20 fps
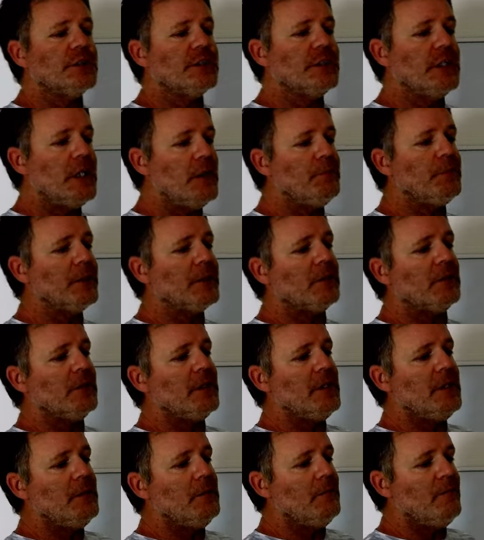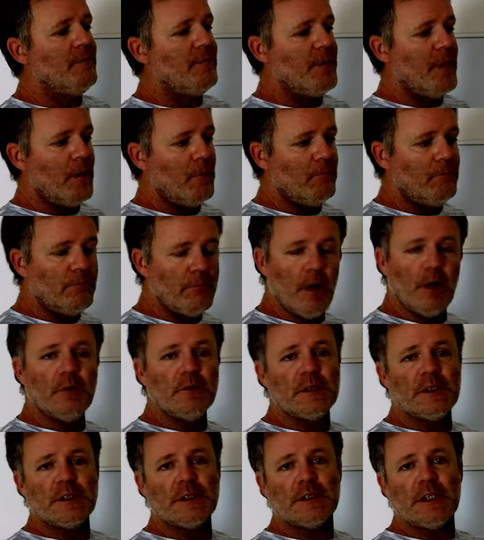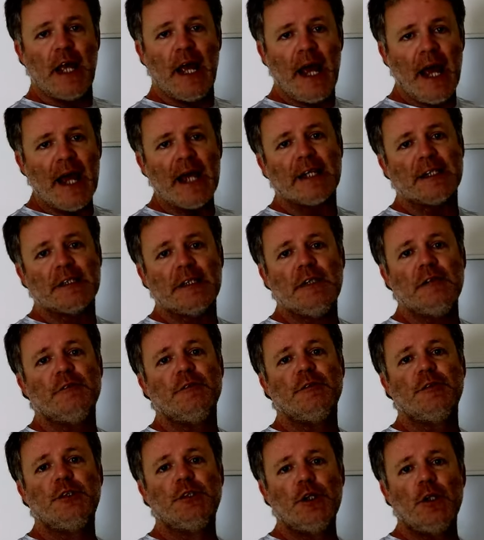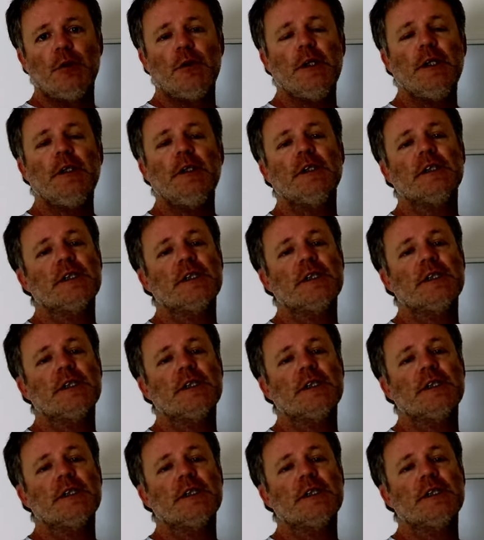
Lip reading: typically the most active during the